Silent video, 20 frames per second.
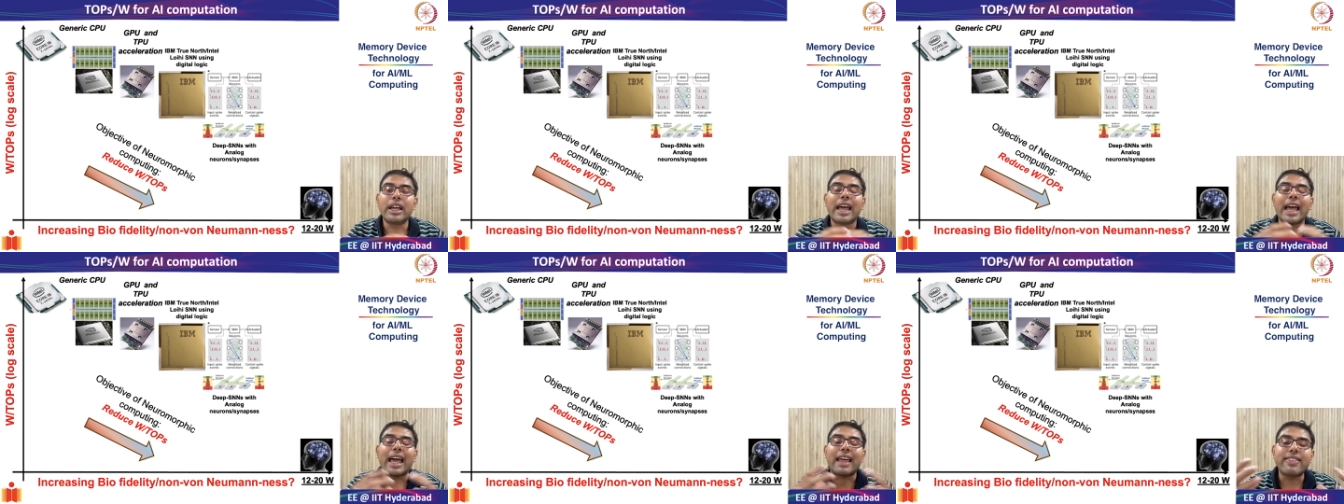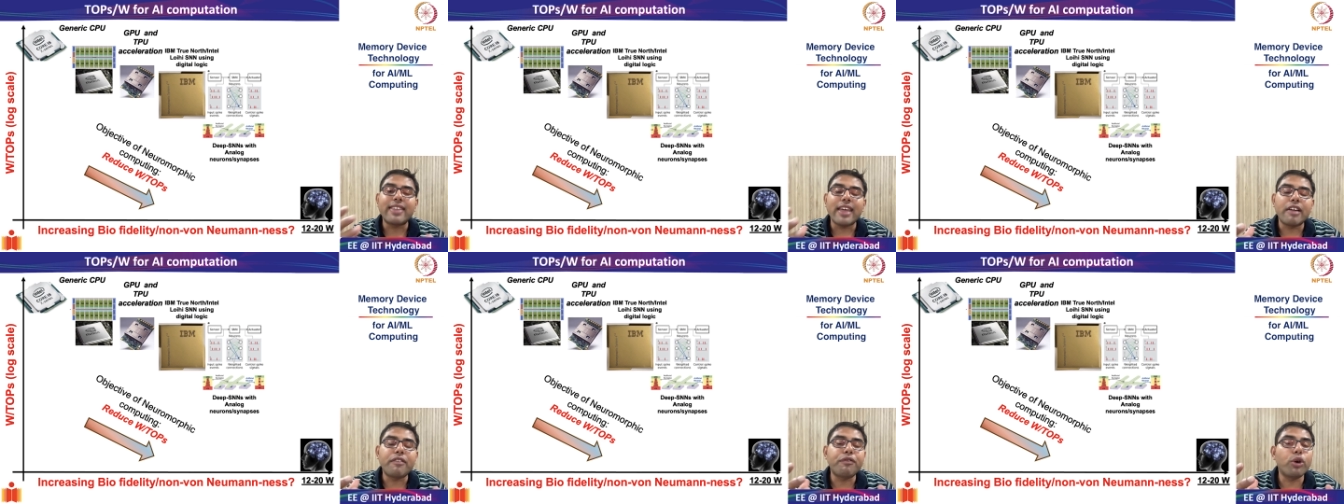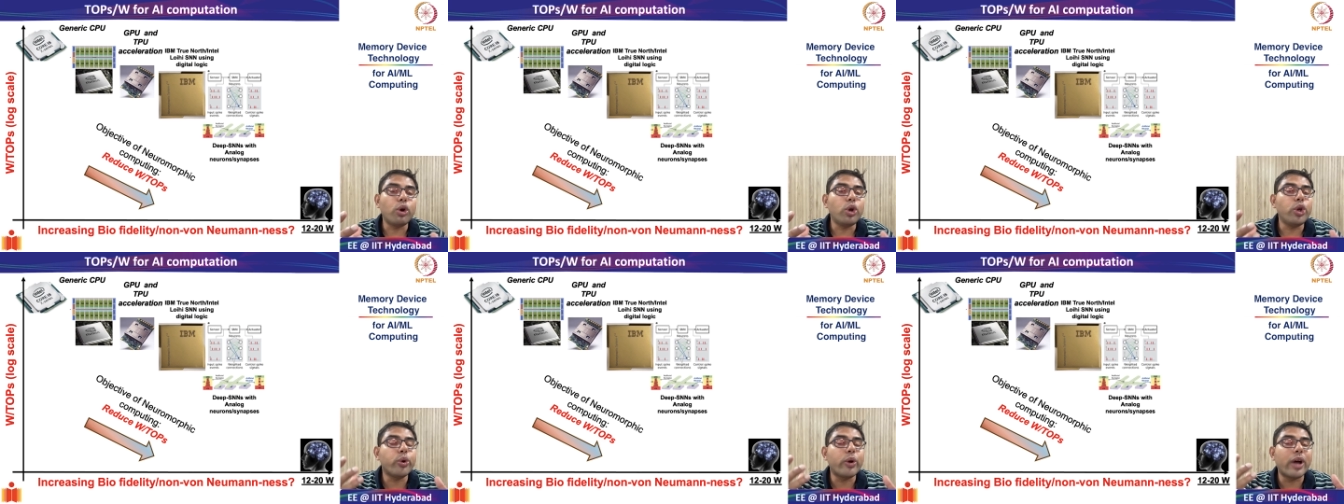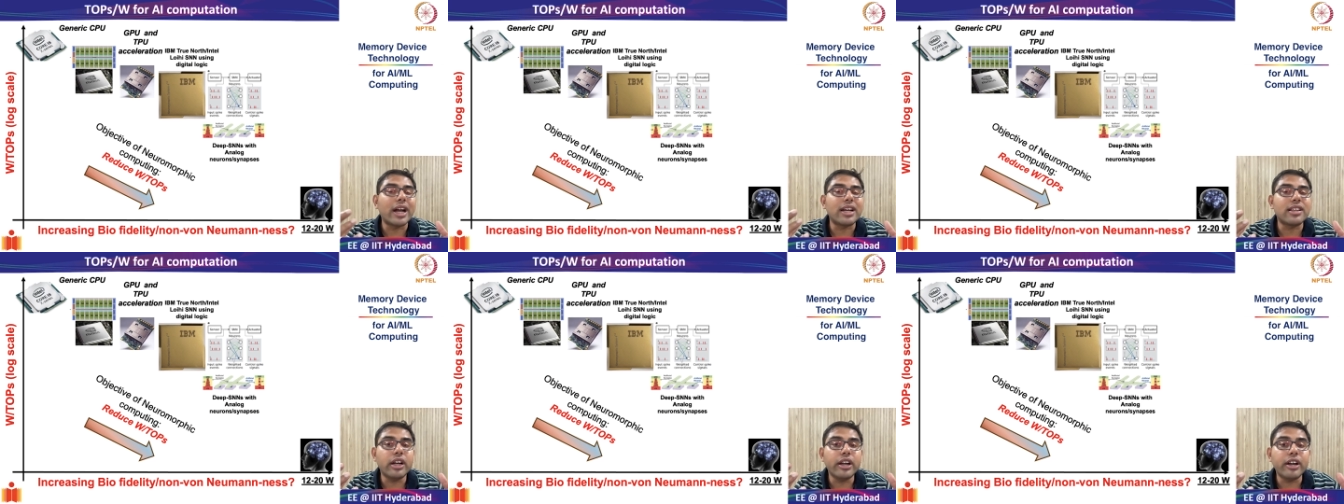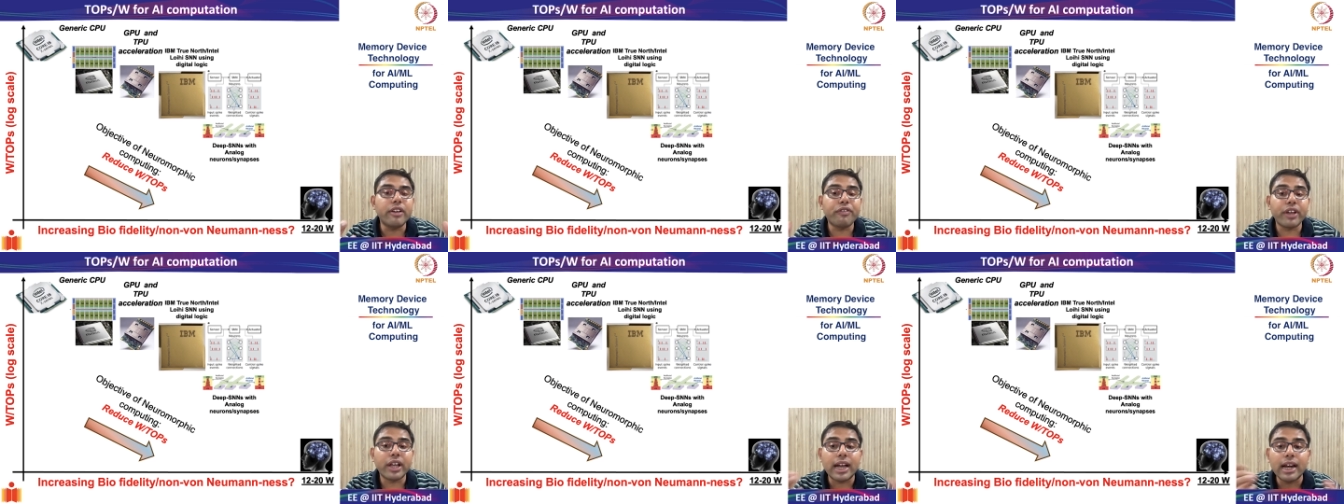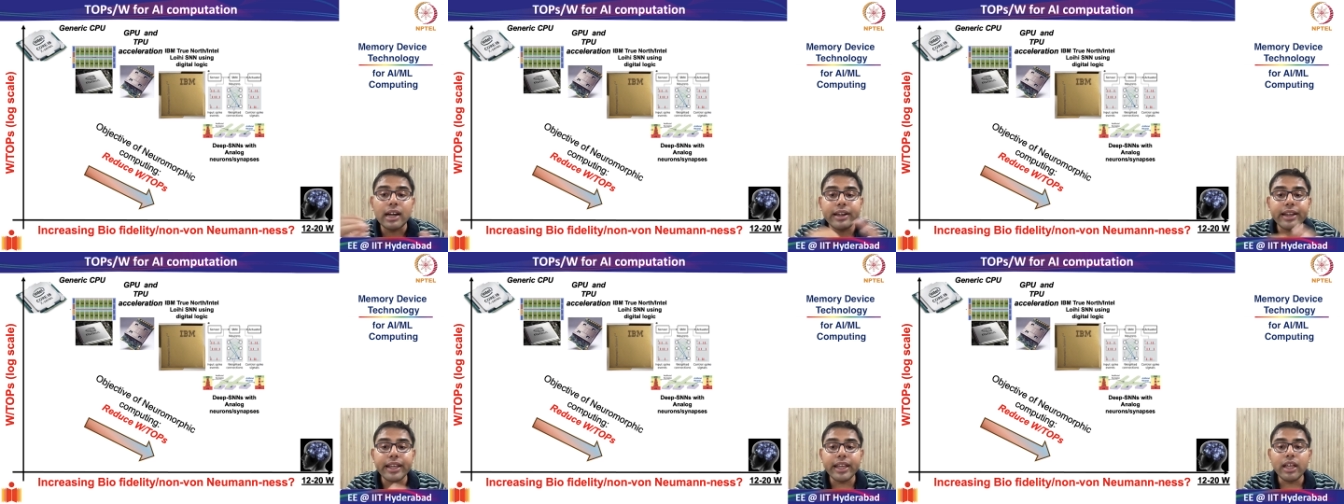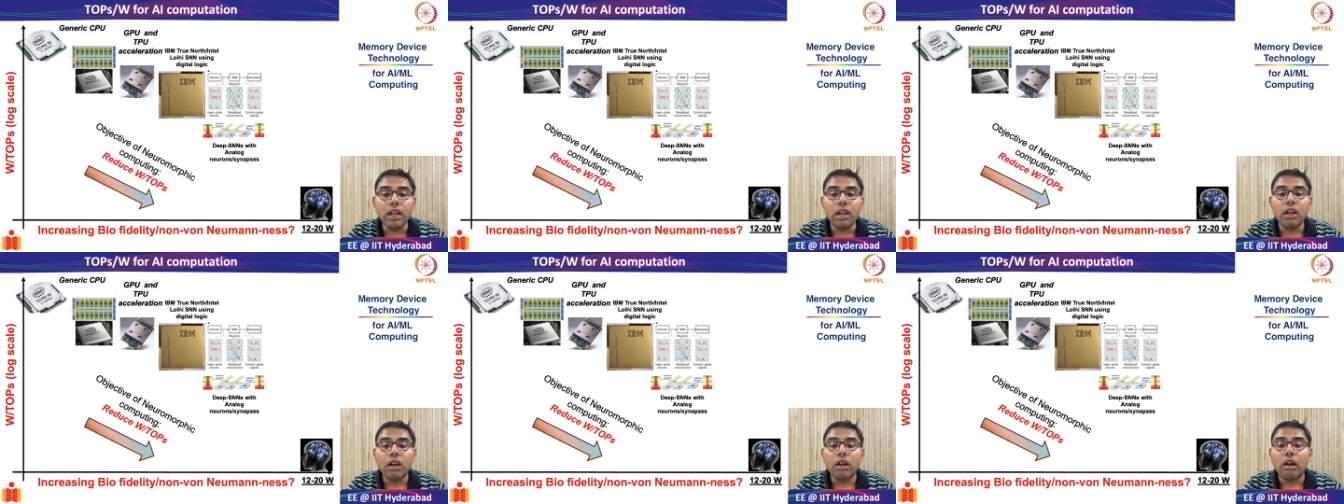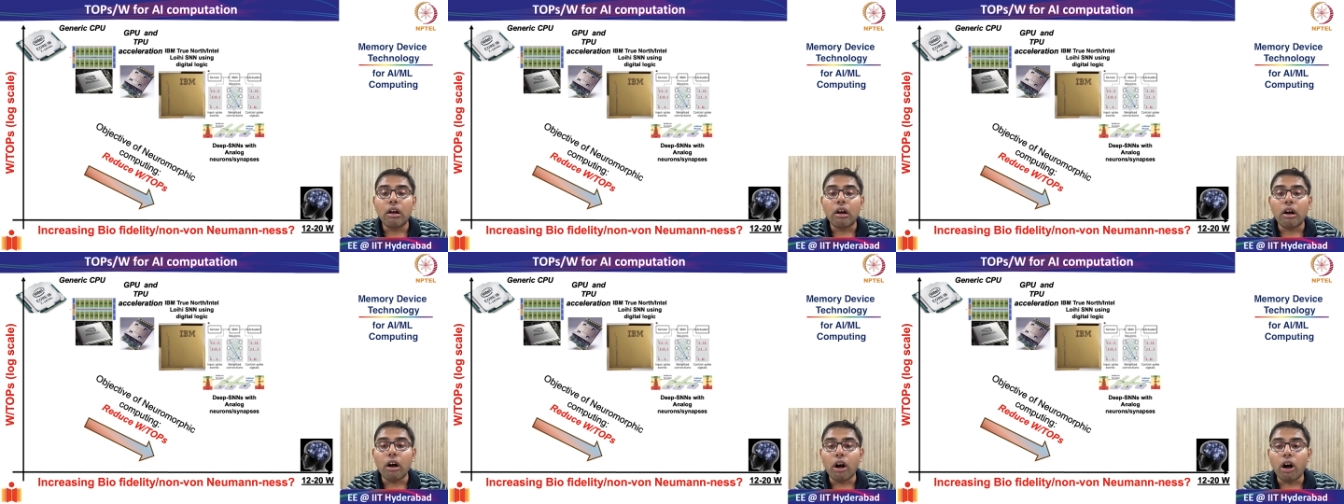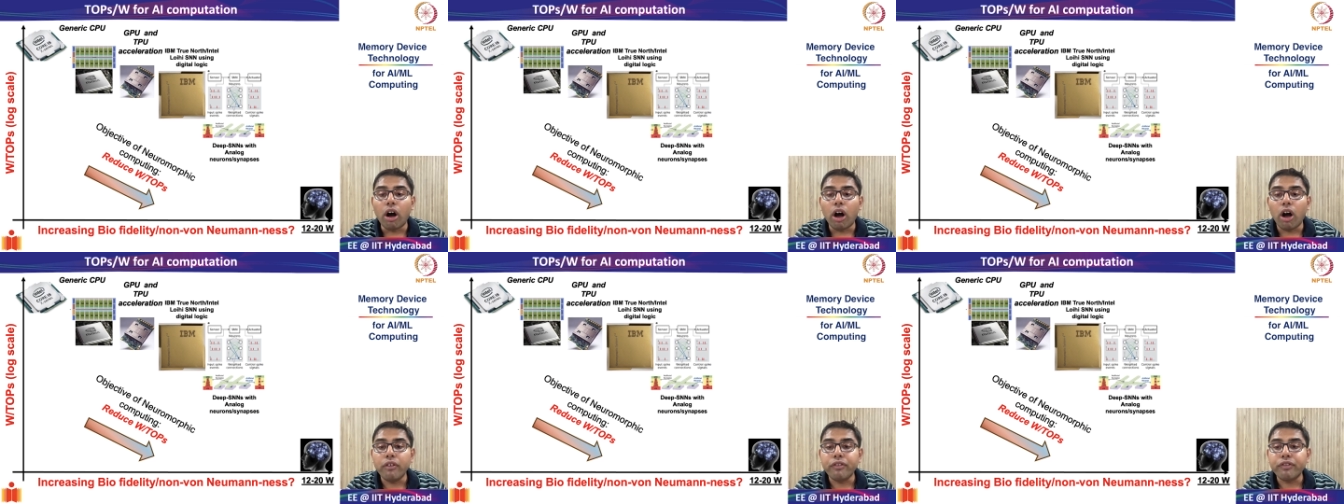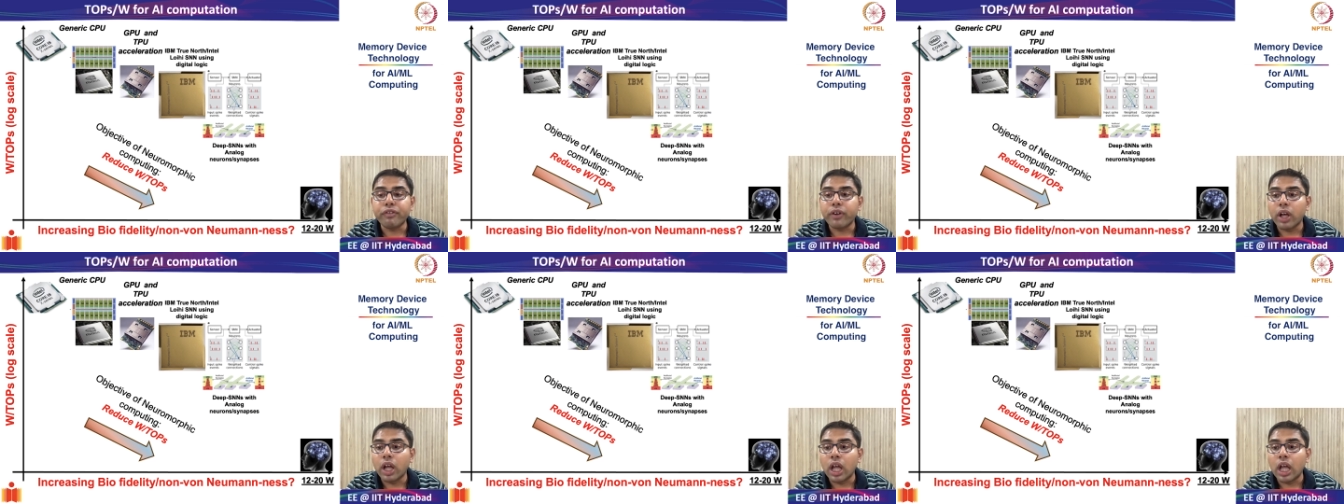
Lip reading: and therefore you had the difficulty of